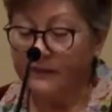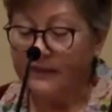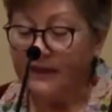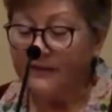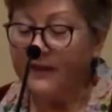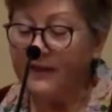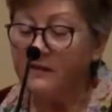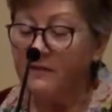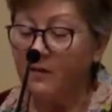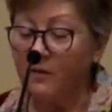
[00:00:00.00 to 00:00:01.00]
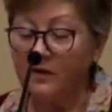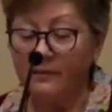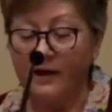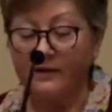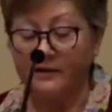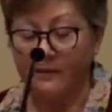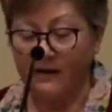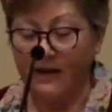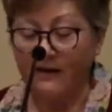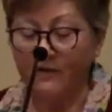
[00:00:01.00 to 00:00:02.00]
At the end of my Wonder Box about
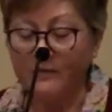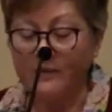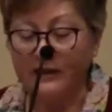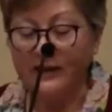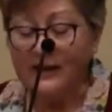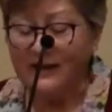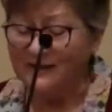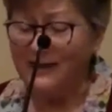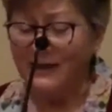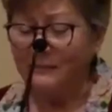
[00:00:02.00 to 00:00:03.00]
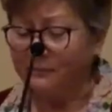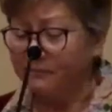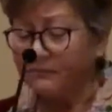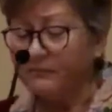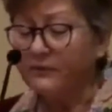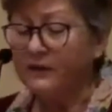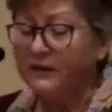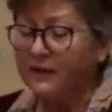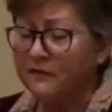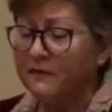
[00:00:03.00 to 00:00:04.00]
life with Millie, I said
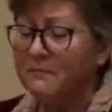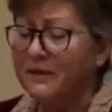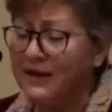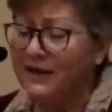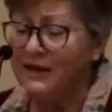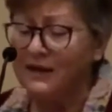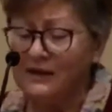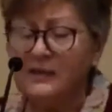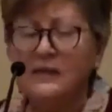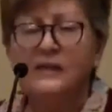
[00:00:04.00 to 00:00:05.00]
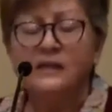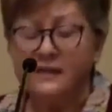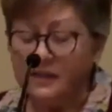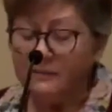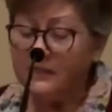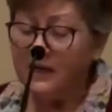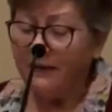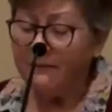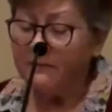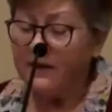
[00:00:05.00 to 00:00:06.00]
that for me,
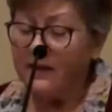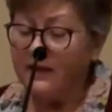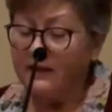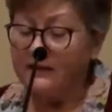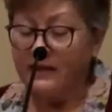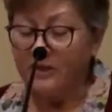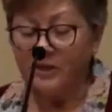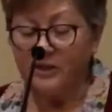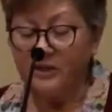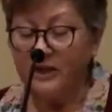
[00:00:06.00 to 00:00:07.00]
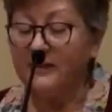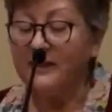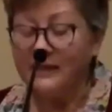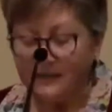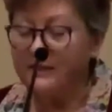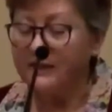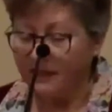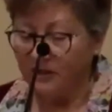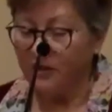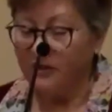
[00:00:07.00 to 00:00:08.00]
sometimes making an attention an
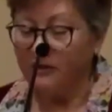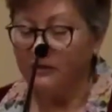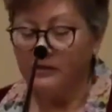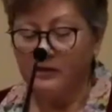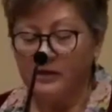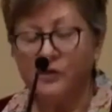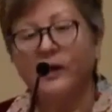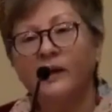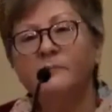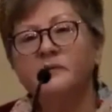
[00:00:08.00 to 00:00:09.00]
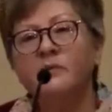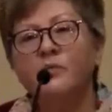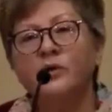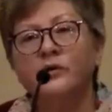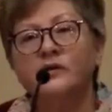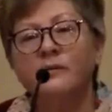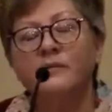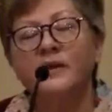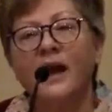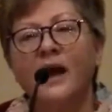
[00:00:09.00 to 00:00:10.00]
intention to help someone or
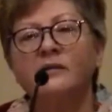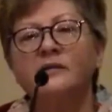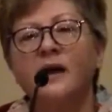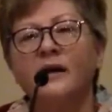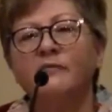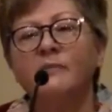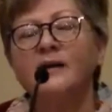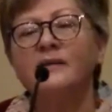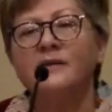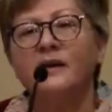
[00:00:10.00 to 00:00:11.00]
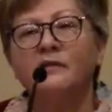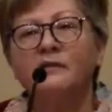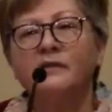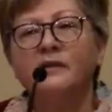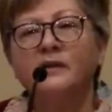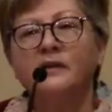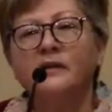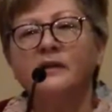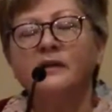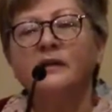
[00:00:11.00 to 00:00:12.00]
something outside of myself
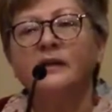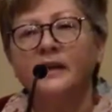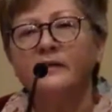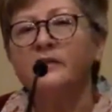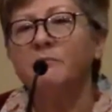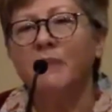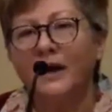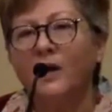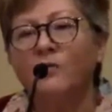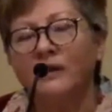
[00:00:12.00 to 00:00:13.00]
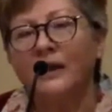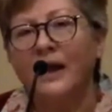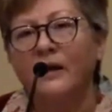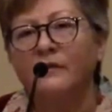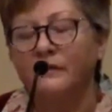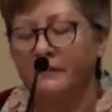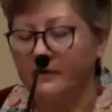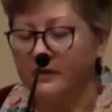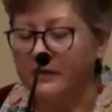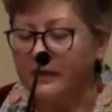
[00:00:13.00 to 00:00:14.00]
gives my own life
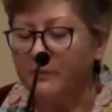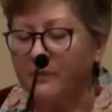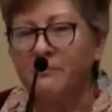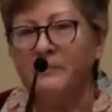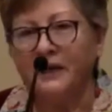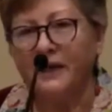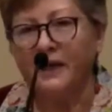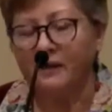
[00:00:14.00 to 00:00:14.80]
deeper meaning.